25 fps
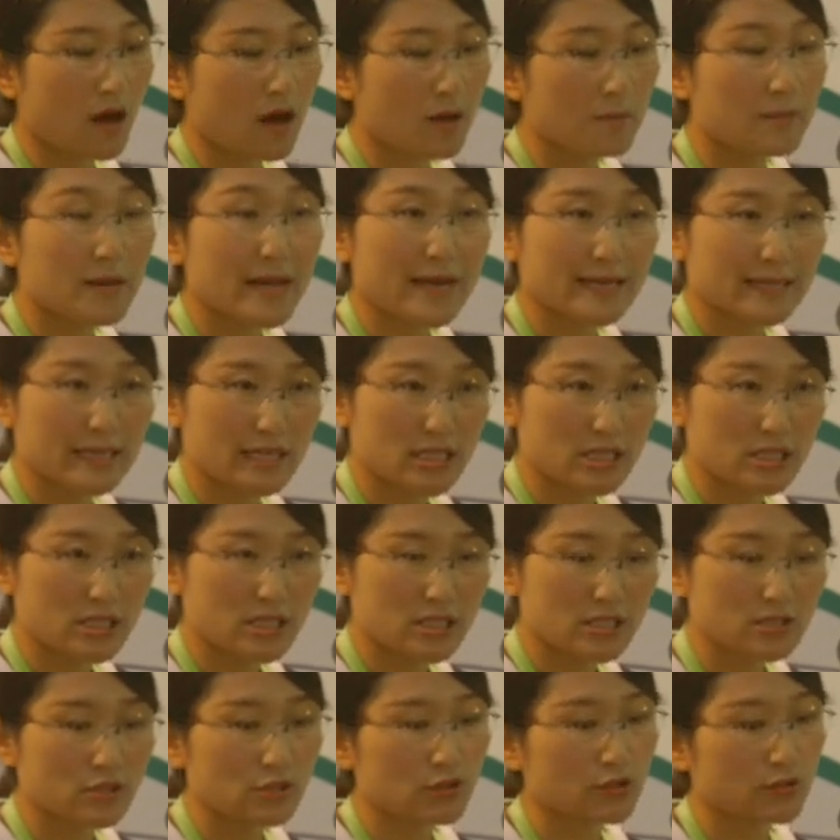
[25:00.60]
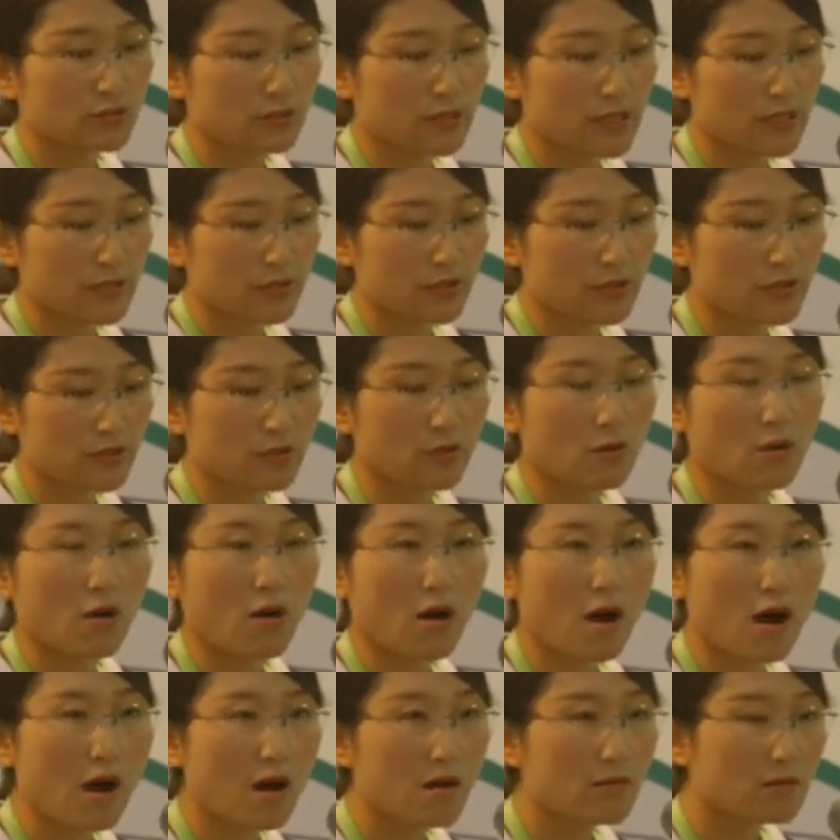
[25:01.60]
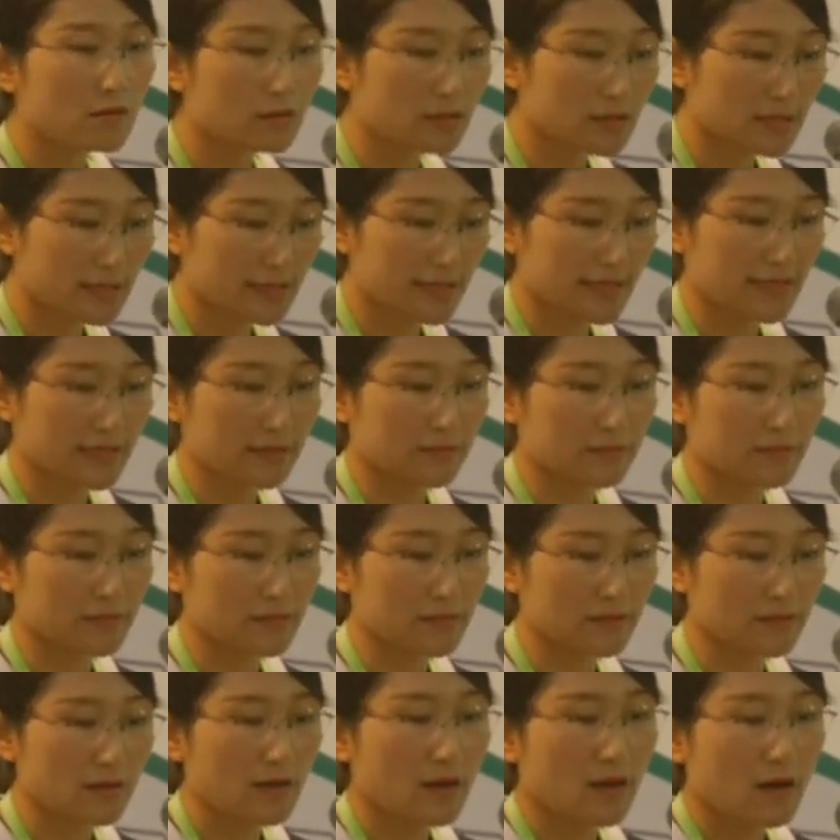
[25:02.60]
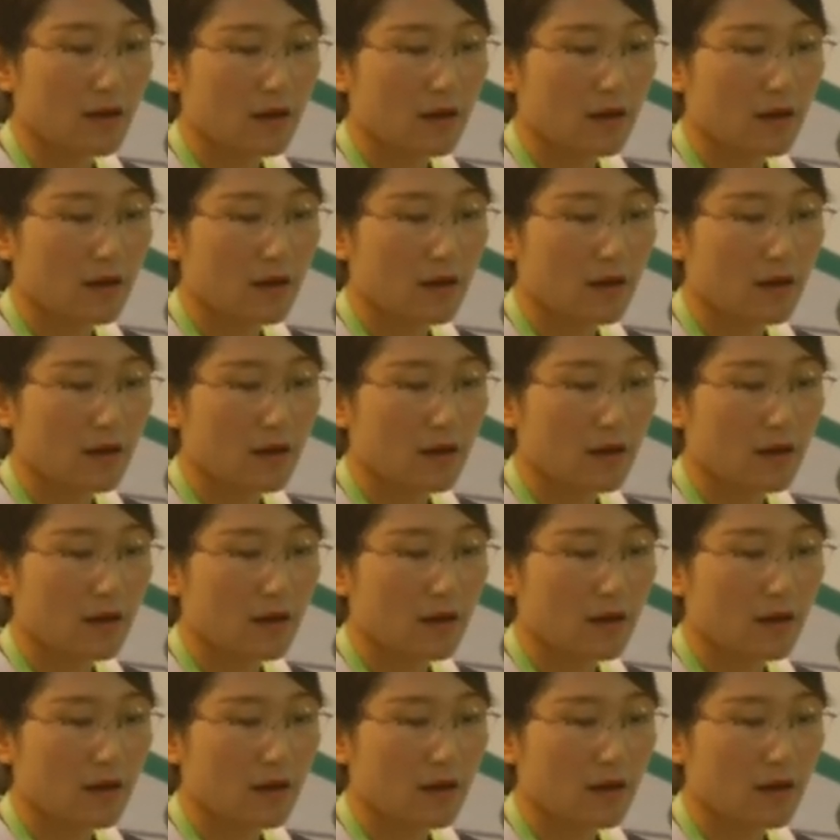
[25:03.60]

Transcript: obligation to ensure all claims